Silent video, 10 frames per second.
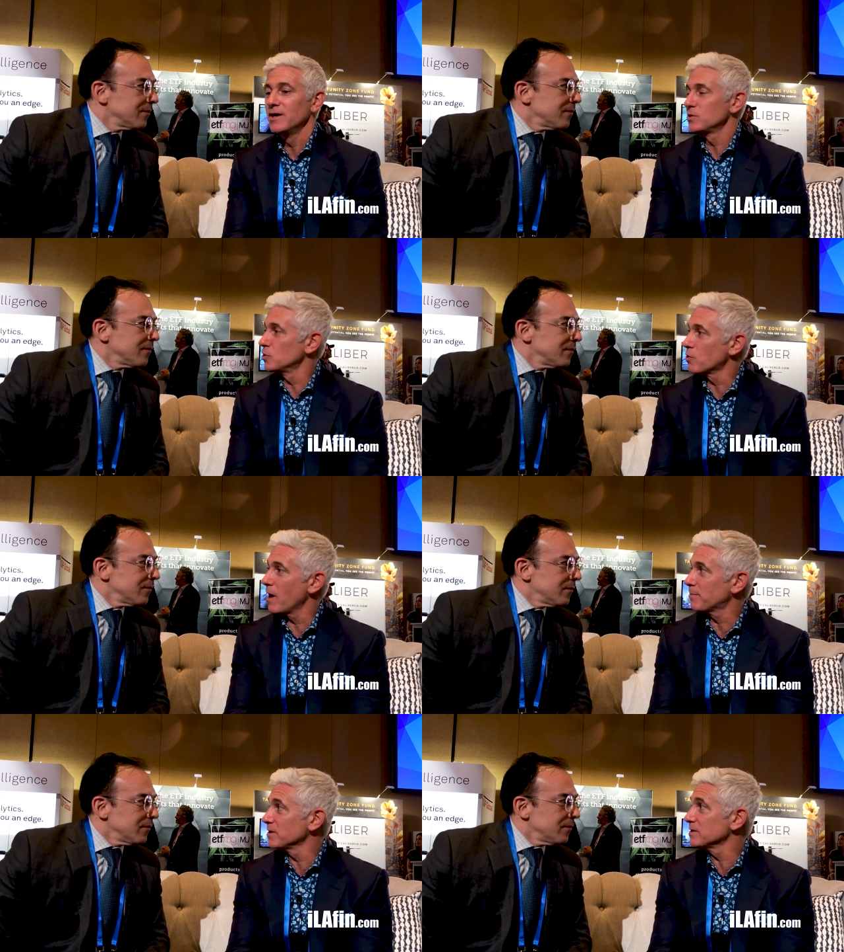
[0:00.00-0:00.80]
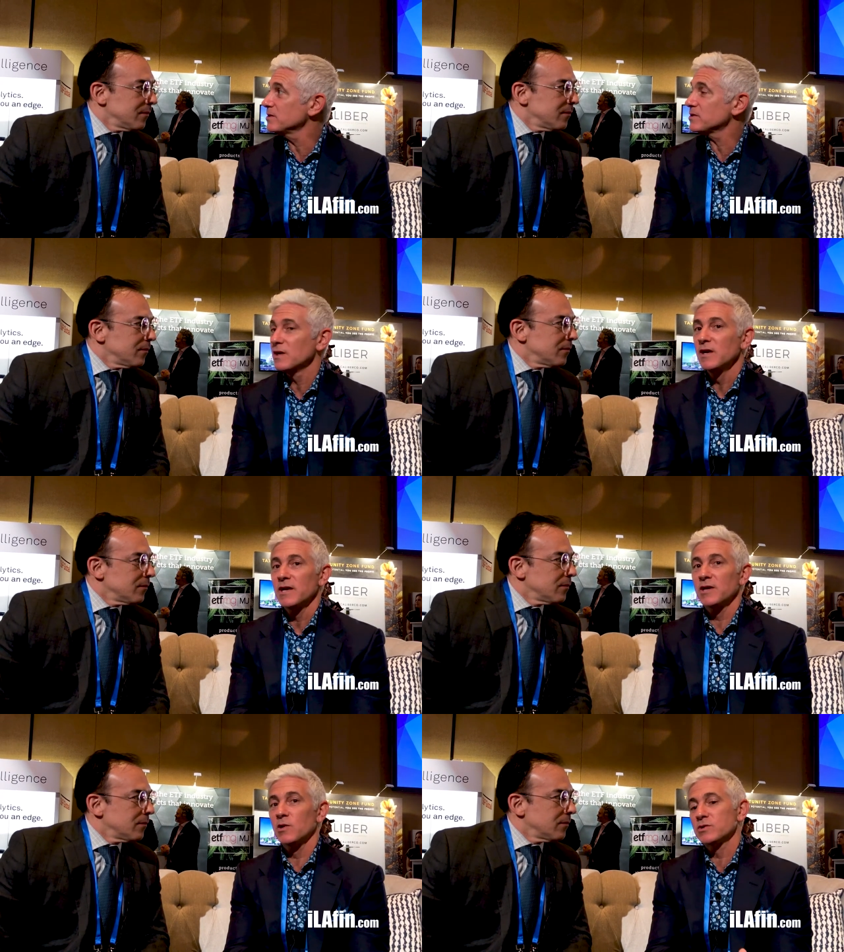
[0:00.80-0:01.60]
Speaker 1: to track business.
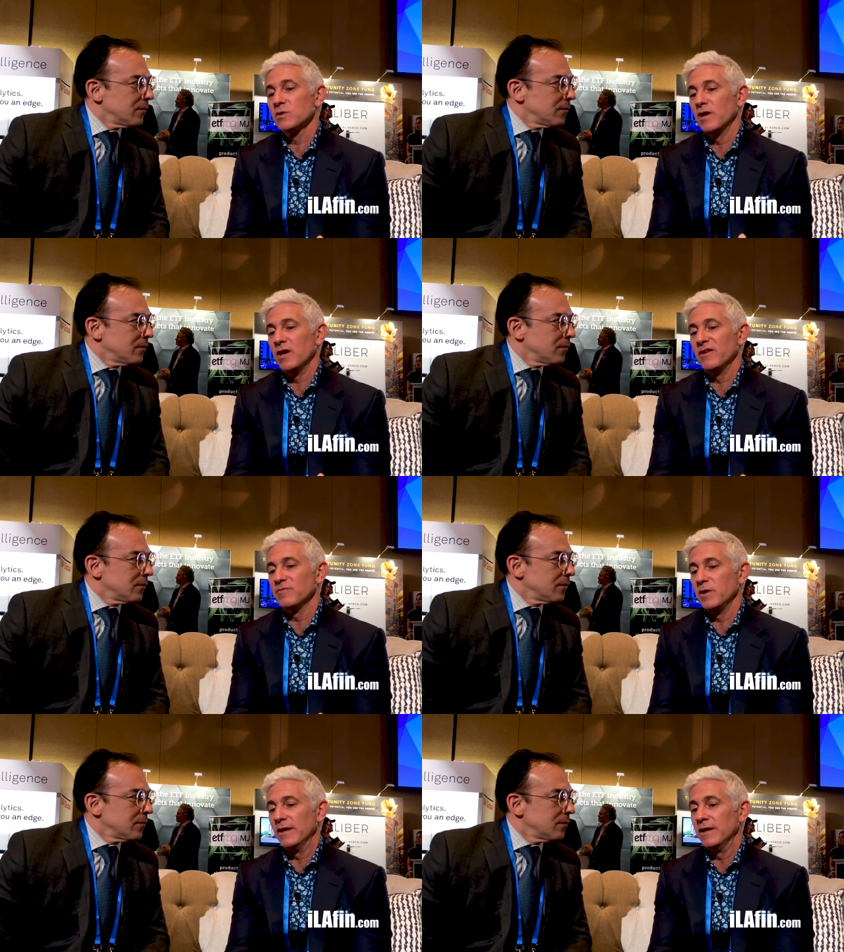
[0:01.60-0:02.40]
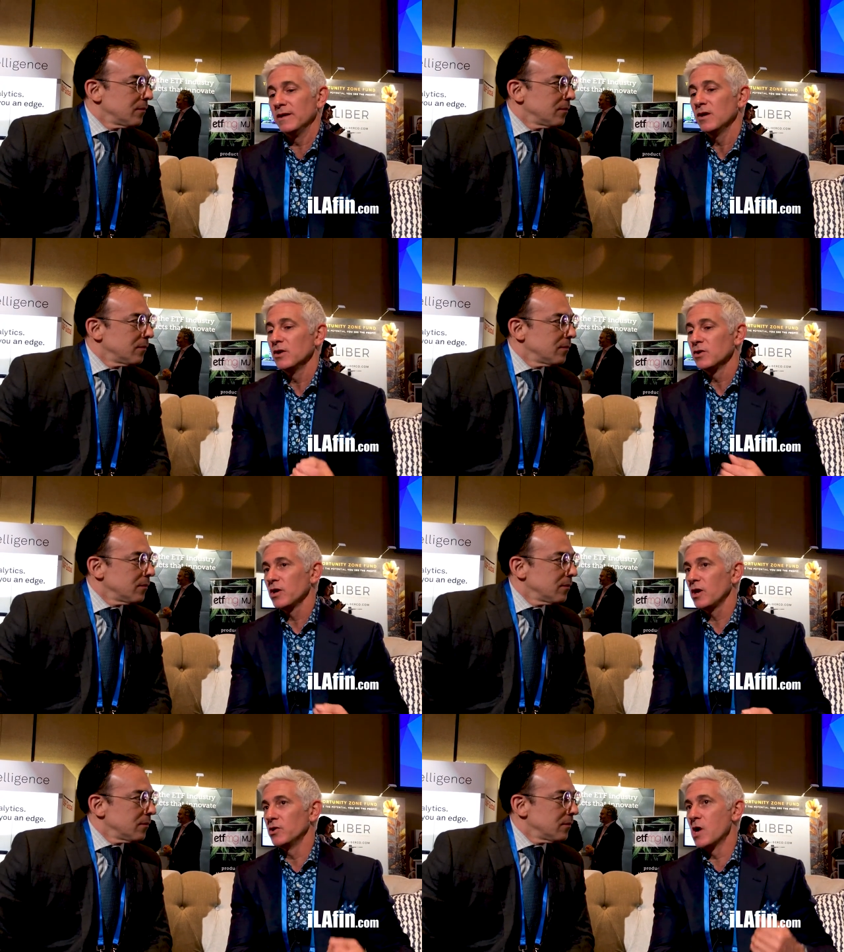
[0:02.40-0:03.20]
It also gave me
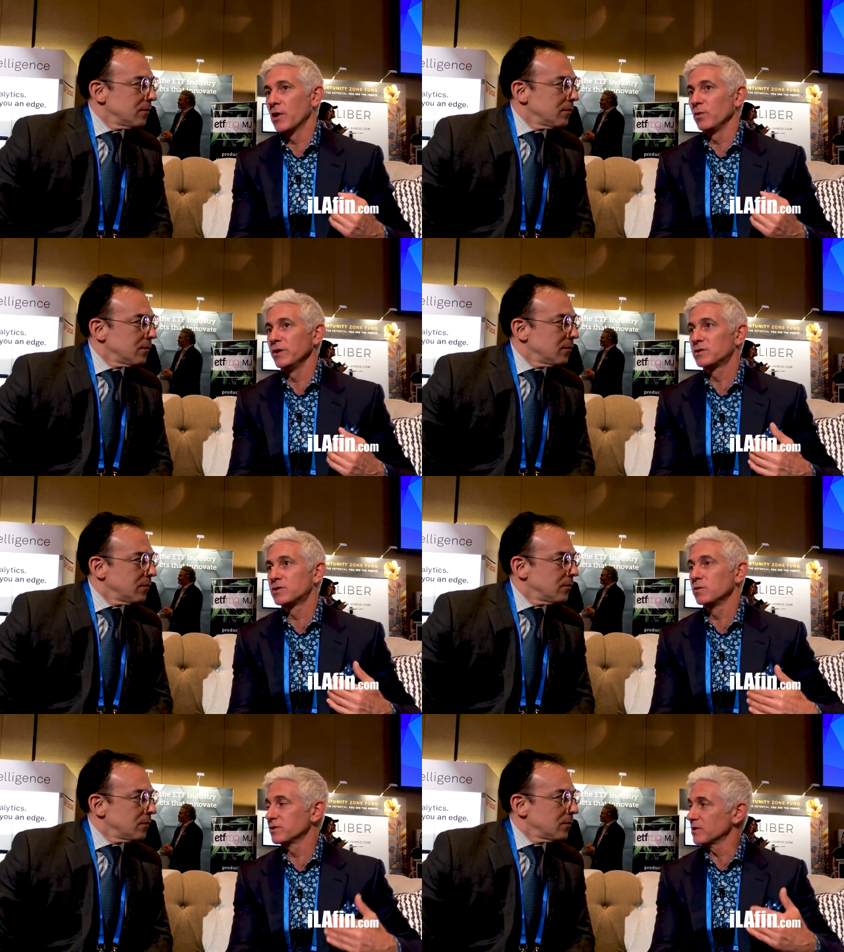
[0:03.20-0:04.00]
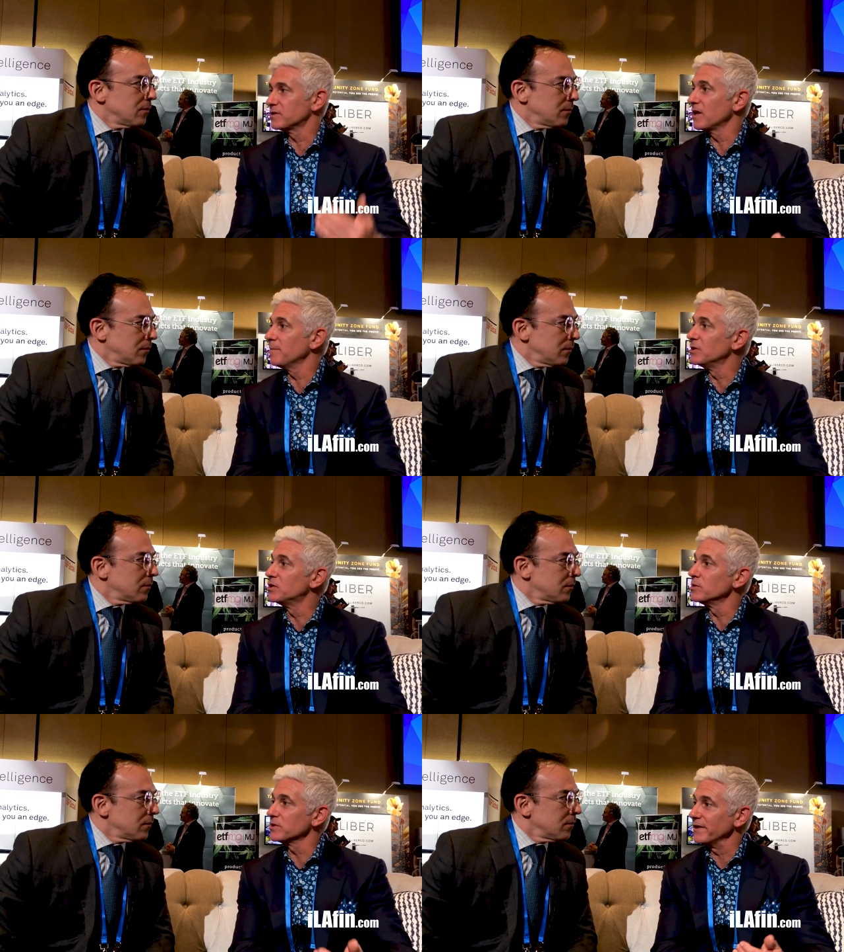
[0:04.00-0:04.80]
not only do as I say, but
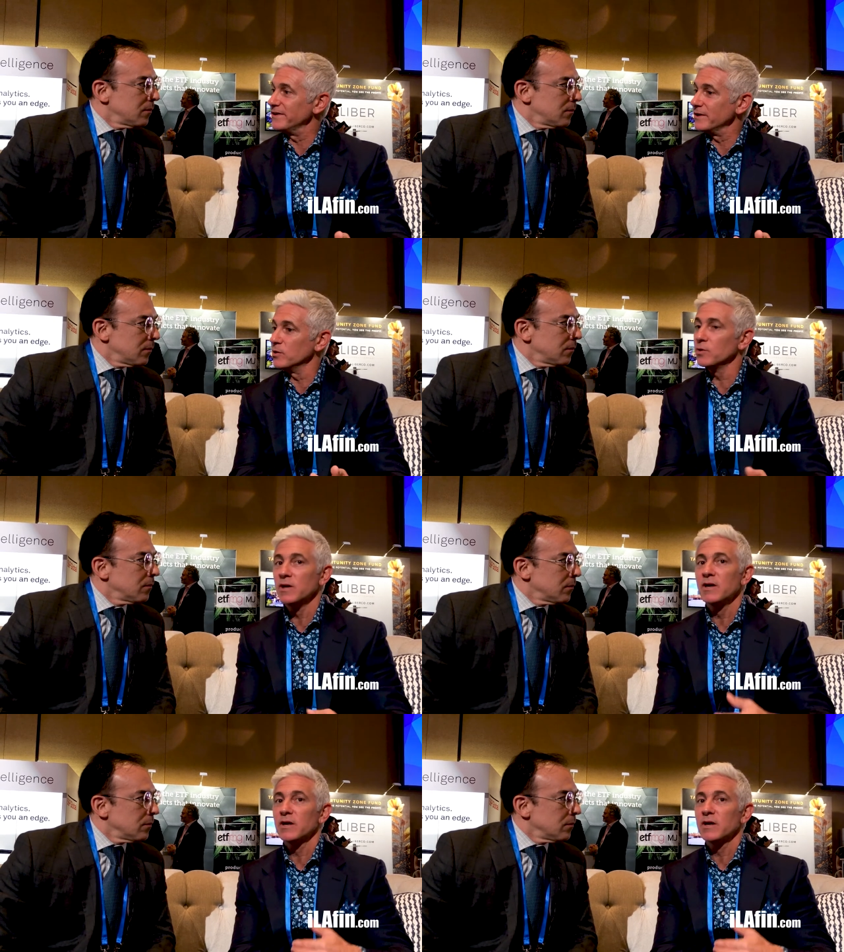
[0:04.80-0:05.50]
do as I do,